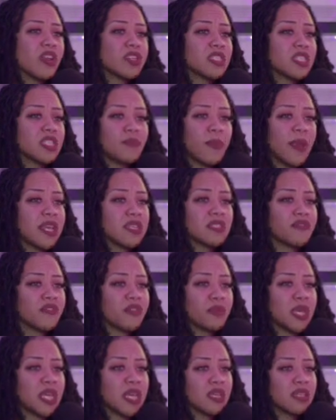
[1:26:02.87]
space for
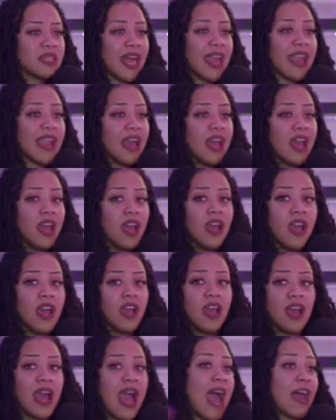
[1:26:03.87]
me. Like,
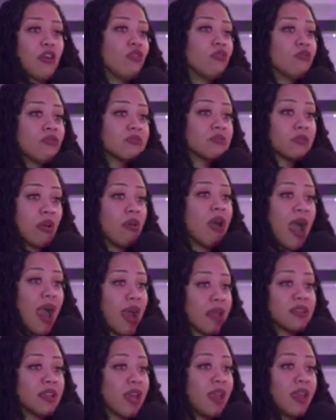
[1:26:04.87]
I don't know how
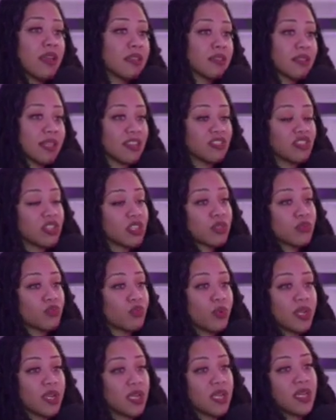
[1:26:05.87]
to date. That's just
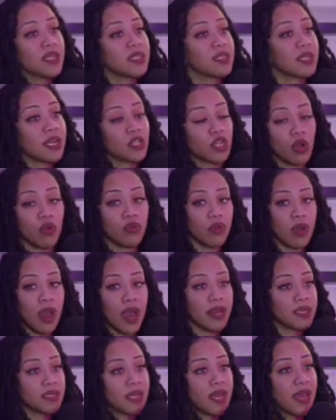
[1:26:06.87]
what it is. I don't know how
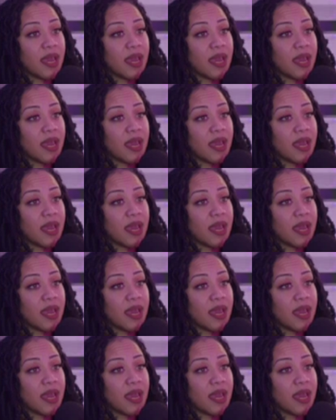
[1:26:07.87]
to date.